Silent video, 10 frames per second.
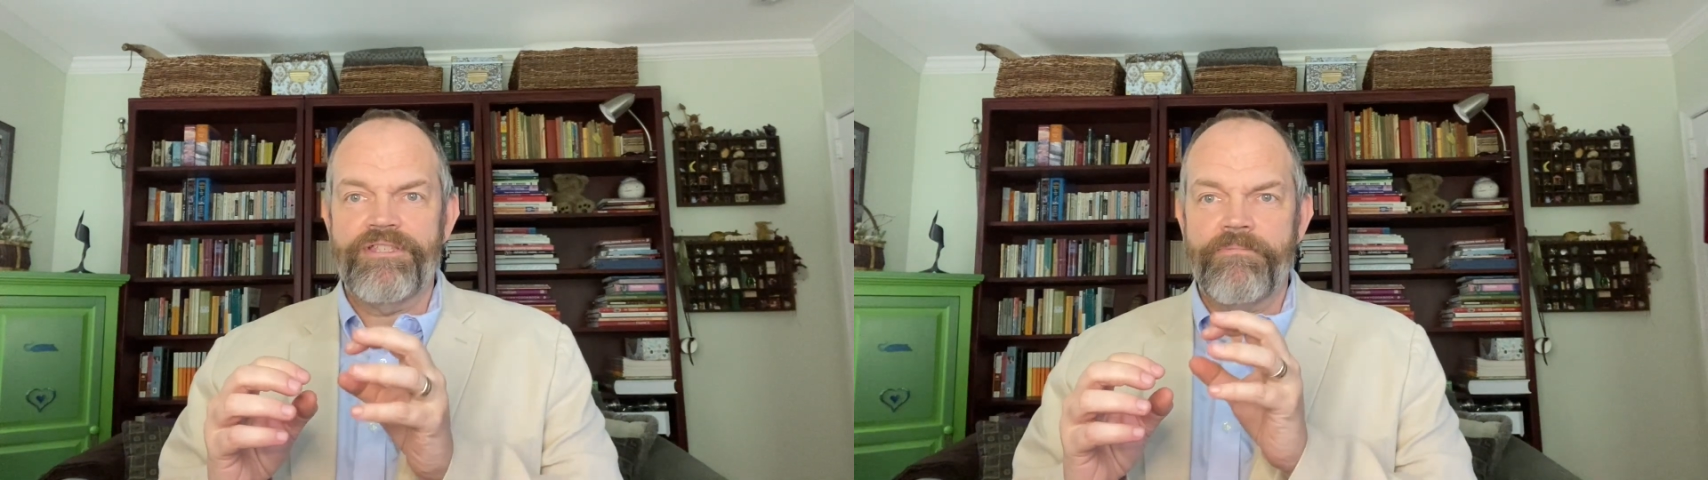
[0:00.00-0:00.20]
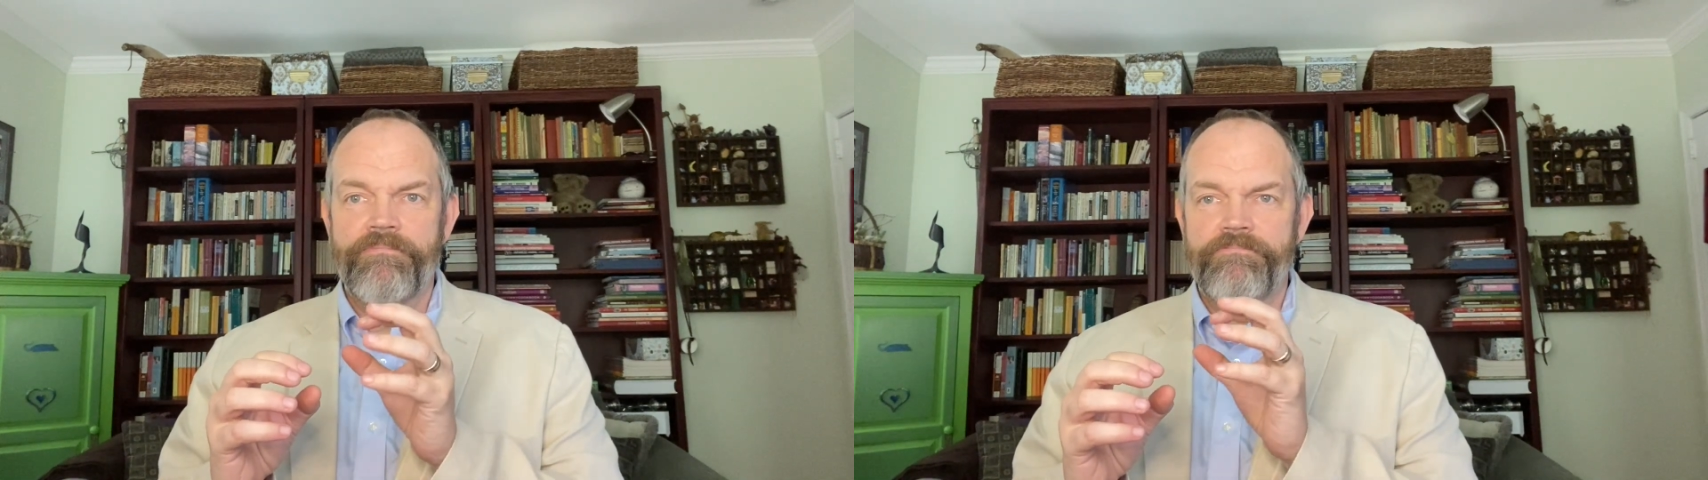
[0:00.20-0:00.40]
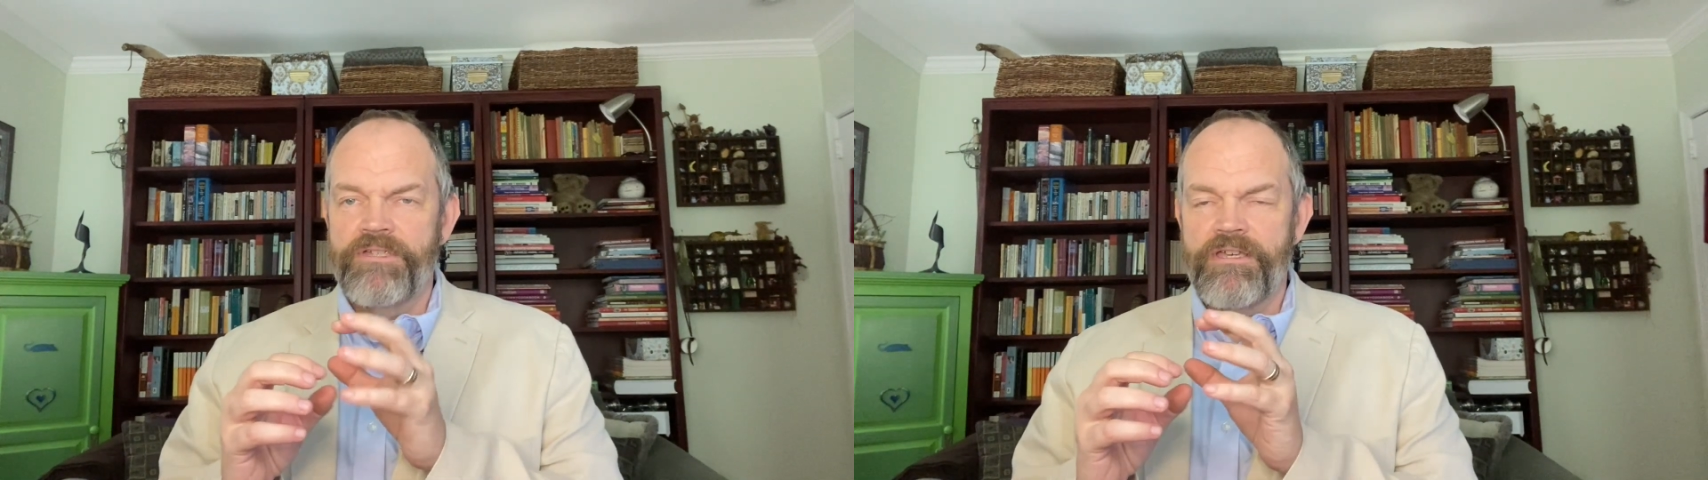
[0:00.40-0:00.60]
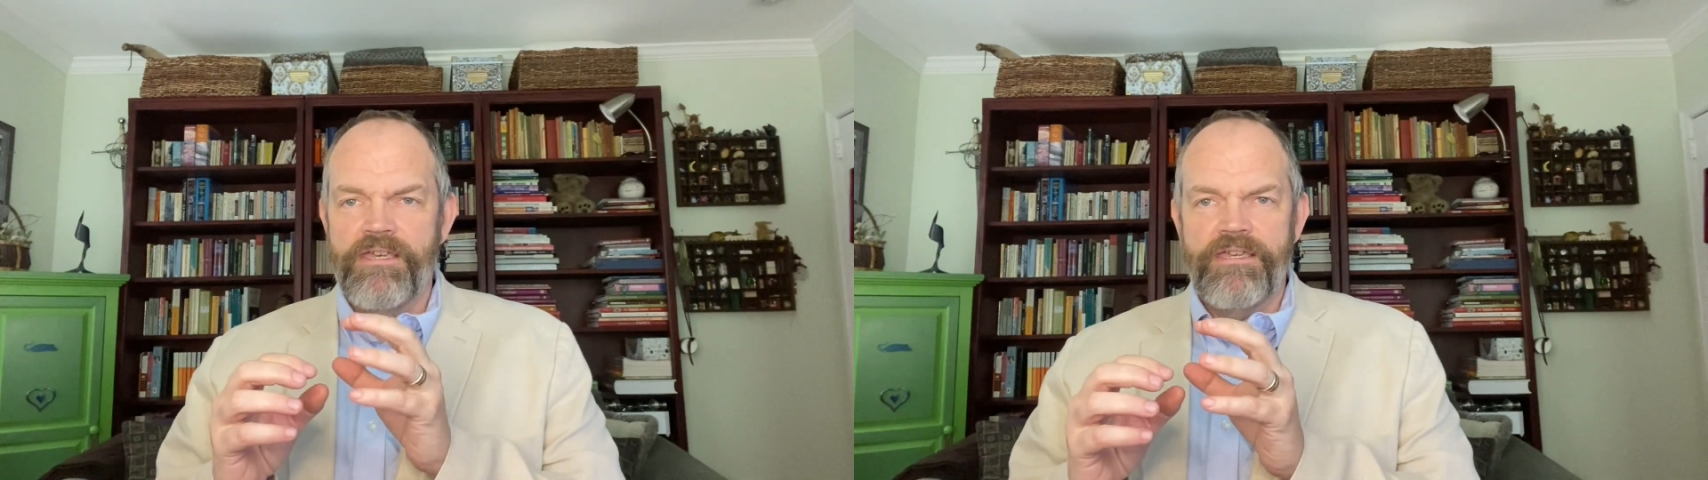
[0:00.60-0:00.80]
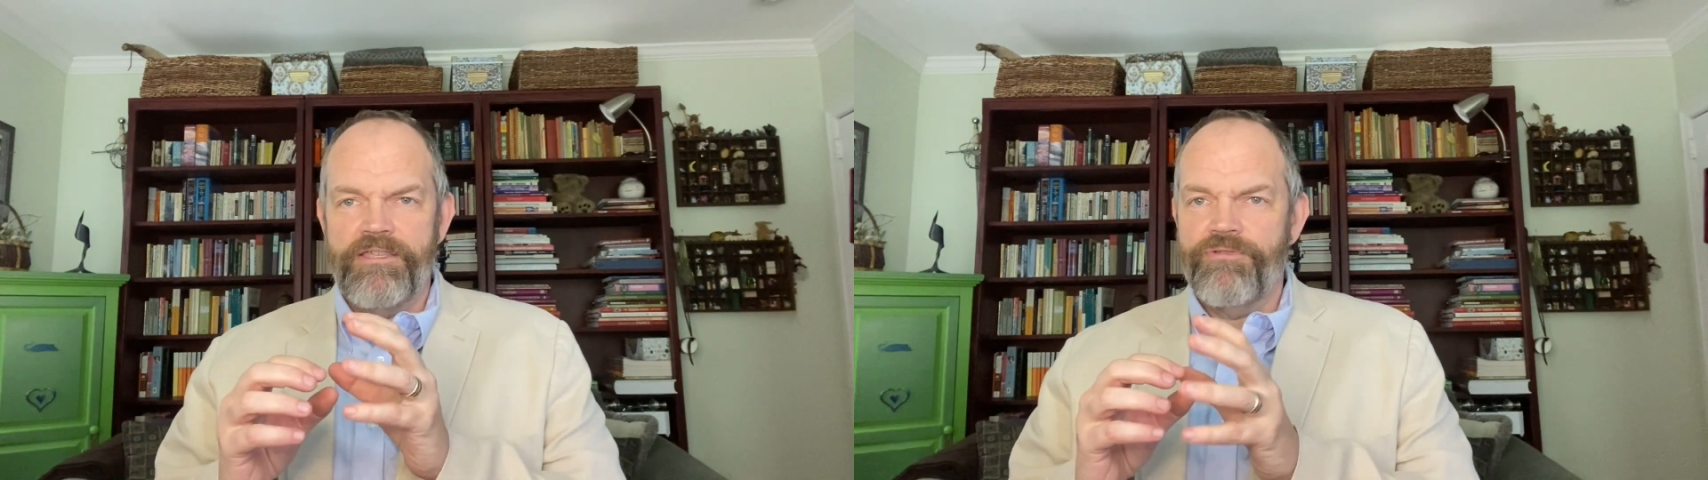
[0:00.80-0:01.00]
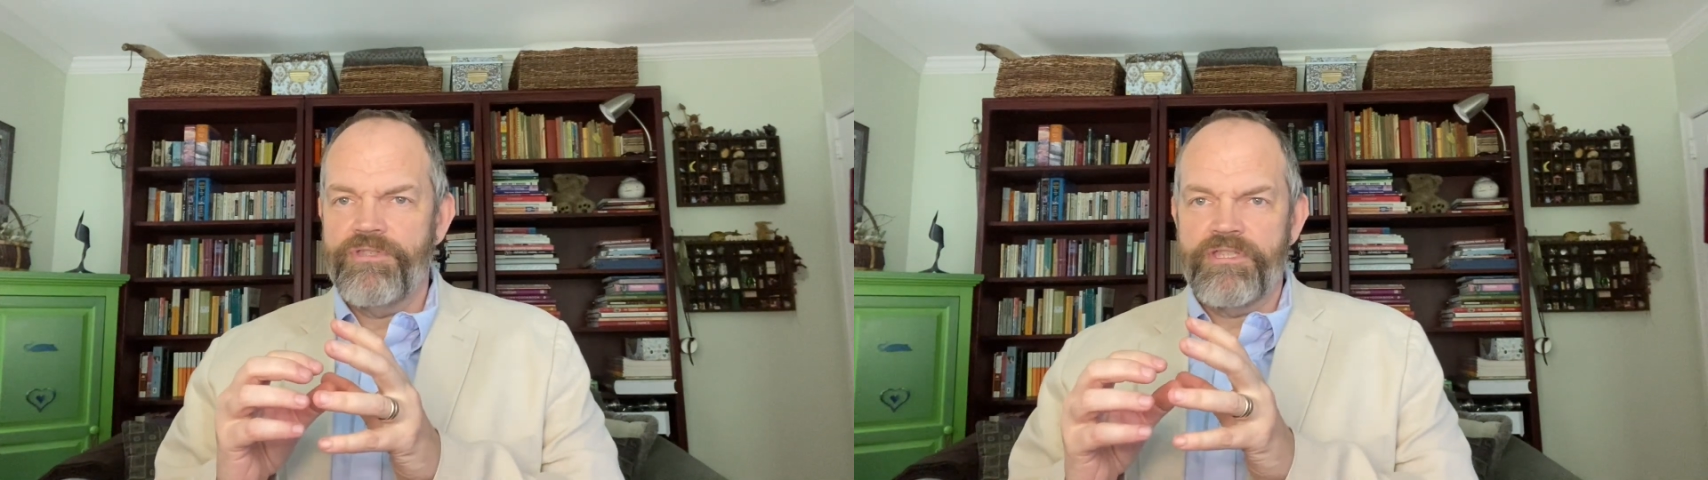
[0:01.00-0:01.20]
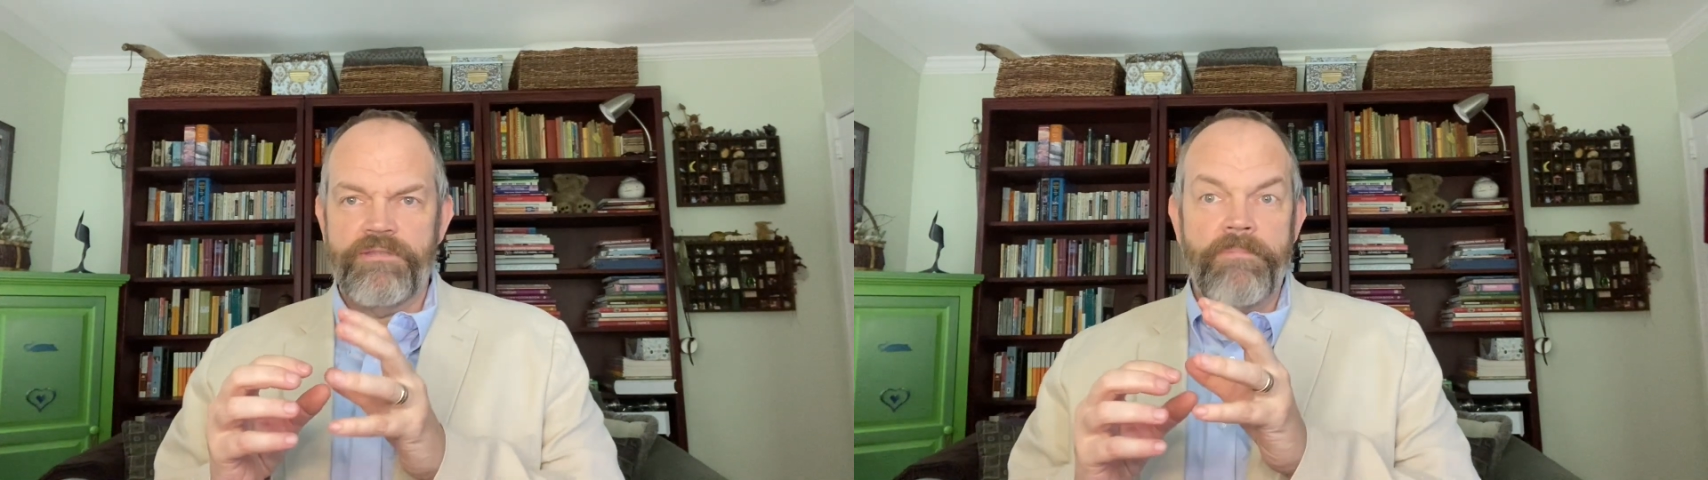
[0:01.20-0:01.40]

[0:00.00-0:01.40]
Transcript: It uses